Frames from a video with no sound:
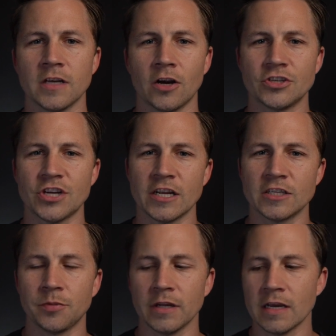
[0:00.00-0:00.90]

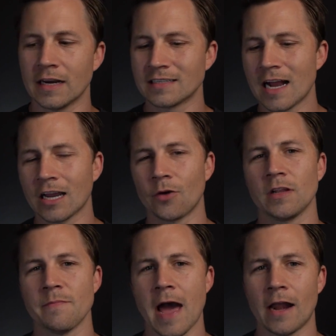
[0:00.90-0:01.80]
interchangeably, and it's not going to
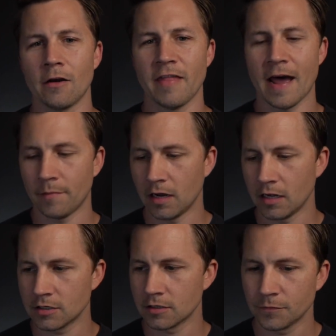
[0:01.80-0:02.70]
really matter that
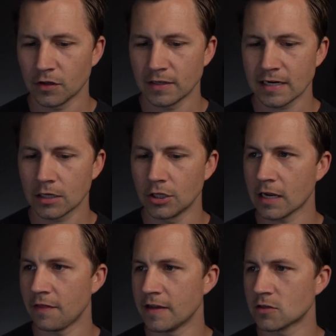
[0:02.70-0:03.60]
much. So let's take a look
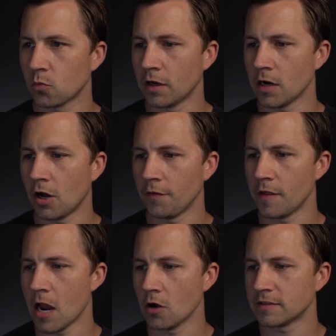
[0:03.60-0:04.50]
at this one on the
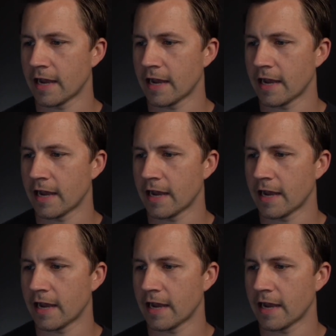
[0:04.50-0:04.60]
Notes